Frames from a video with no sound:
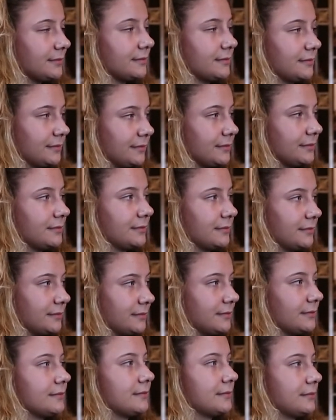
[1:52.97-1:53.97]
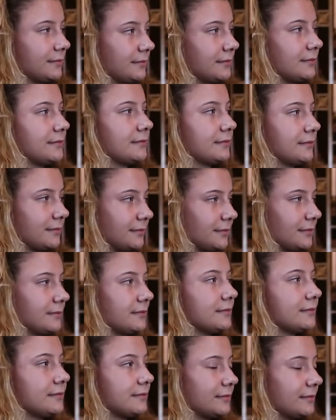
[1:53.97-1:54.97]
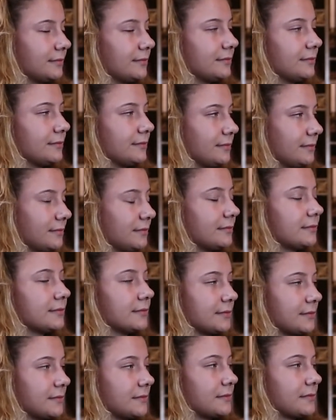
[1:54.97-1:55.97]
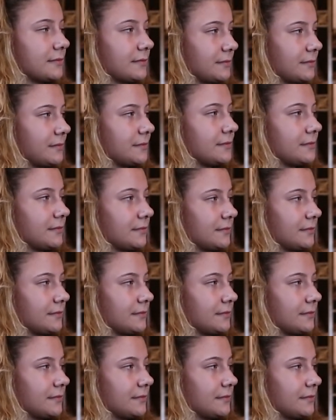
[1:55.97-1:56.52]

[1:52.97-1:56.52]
The person shown says nothing.